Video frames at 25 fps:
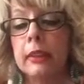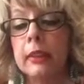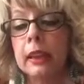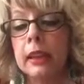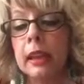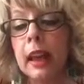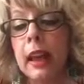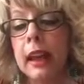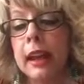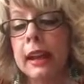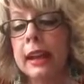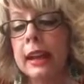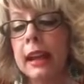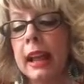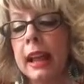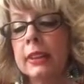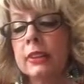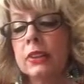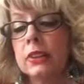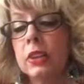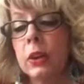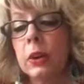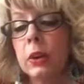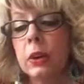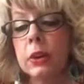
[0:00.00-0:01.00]
the lion has
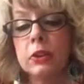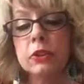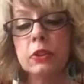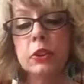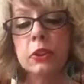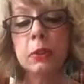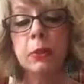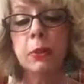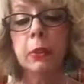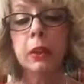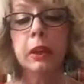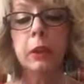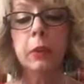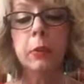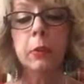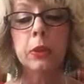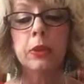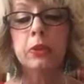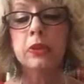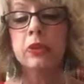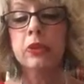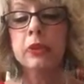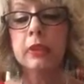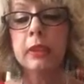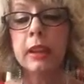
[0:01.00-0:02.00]
courage, and the wicked
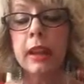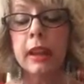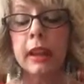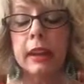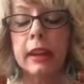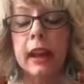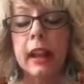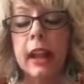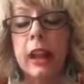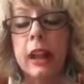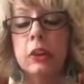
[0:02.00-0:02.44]
witch is dead.